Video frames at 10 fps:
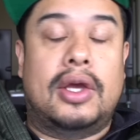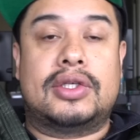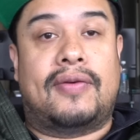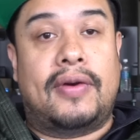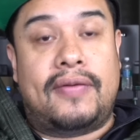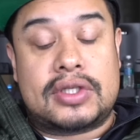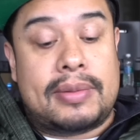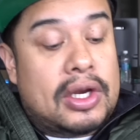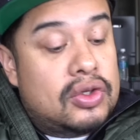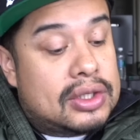It was the very first
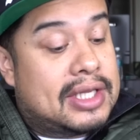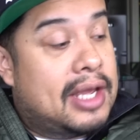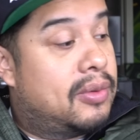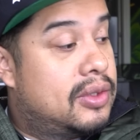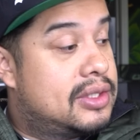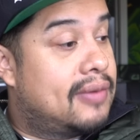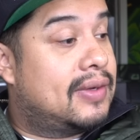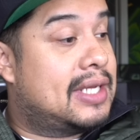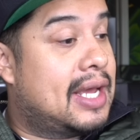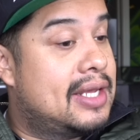time that I used a table instead of
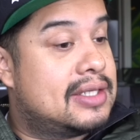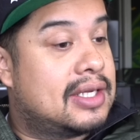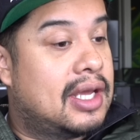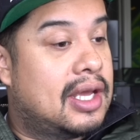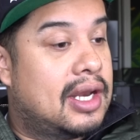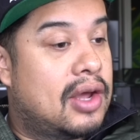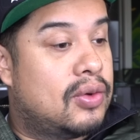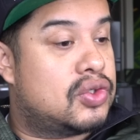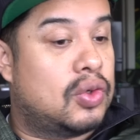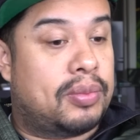a desk, and I
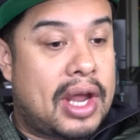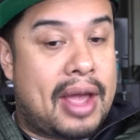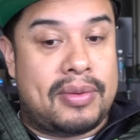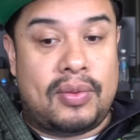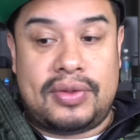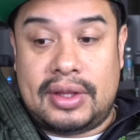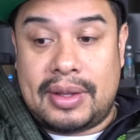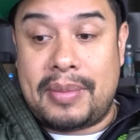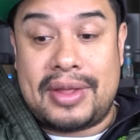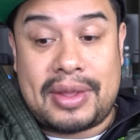was super happy with it.
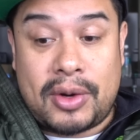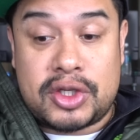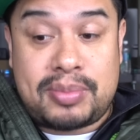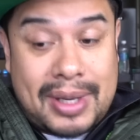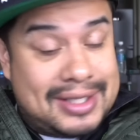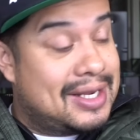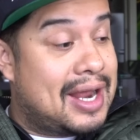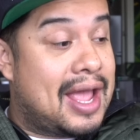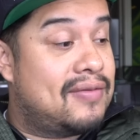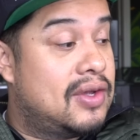The, the amount of space that
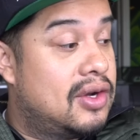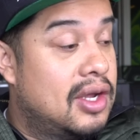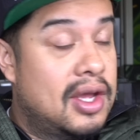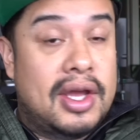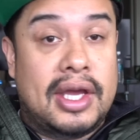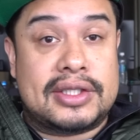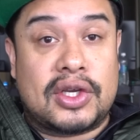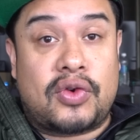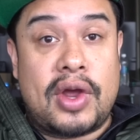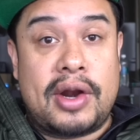I have here is
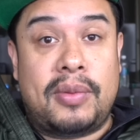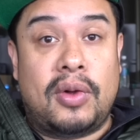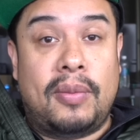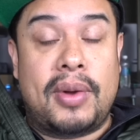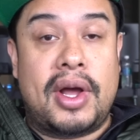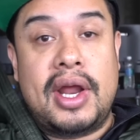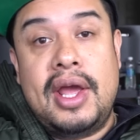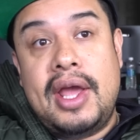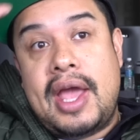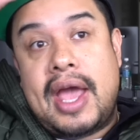incredible. But
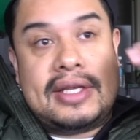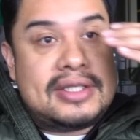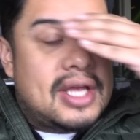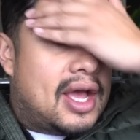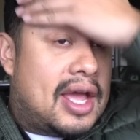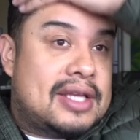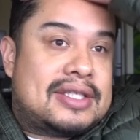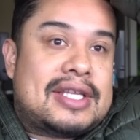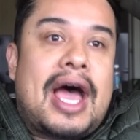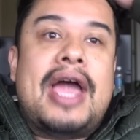as uh,
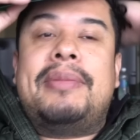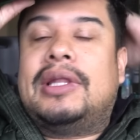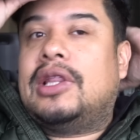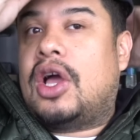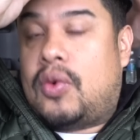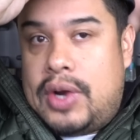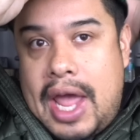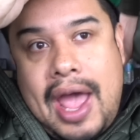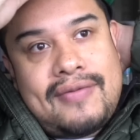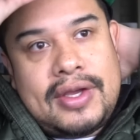as time and luck would
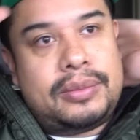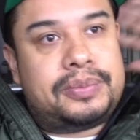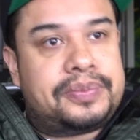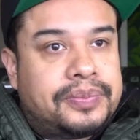have it,